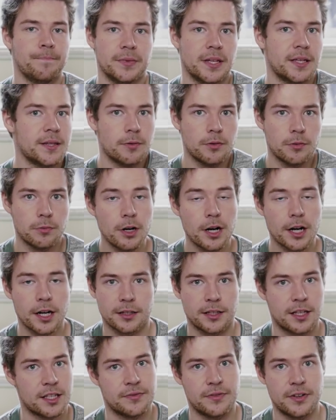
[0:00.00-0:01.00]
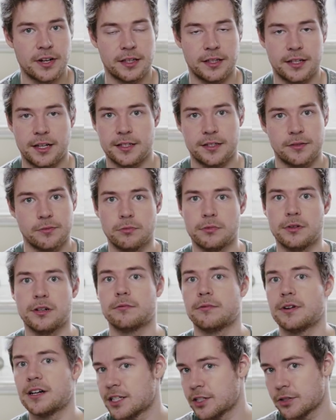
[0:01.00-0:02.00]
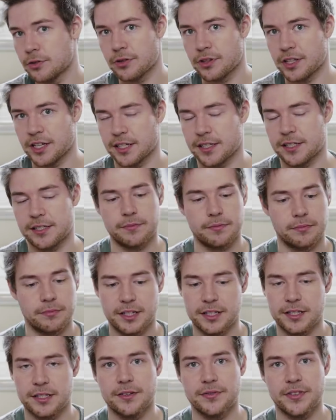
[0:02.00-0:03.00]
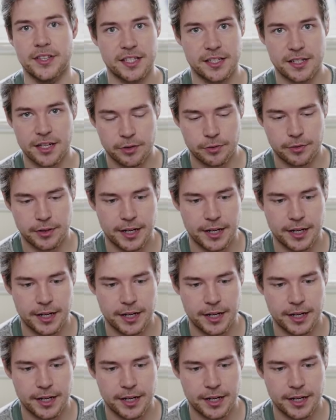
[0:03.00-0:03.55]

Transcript: And that would work, that's fine, that's one way to do things. Let's see if there's another